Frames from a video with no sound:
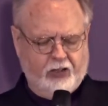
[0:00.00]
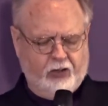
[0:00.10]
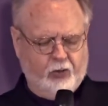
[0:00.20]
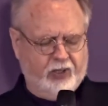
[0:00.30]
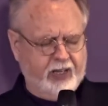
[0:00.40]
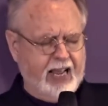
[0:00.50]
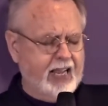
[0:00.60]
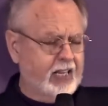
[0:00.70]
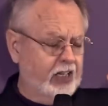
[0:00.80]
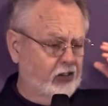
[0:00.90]
to
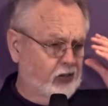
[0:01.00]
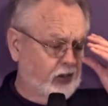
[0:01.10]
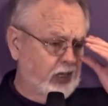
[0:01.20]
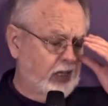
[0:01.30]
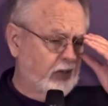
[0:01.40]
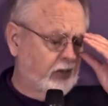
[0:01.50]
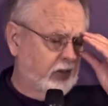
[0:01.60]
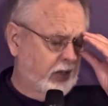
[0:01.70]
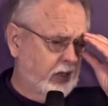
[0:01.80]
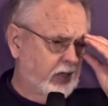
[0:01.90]
attack and seize
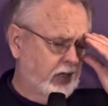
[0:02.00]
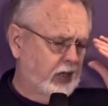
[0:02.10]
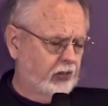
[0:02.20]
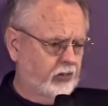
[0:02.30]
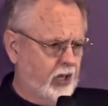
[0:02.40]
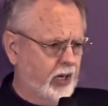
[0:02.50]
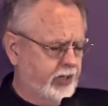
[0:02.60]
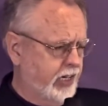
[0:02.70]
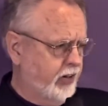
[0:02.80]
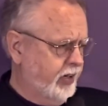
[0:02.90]
a
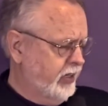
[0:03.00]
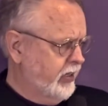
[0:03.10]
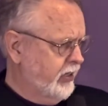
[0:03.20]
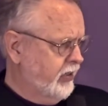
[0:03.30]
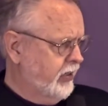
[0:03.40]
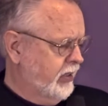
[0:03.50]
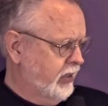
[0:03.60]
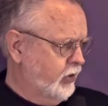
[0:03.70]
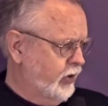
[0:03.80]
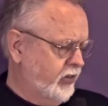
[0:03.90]
solitary
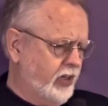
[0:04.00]
U.S.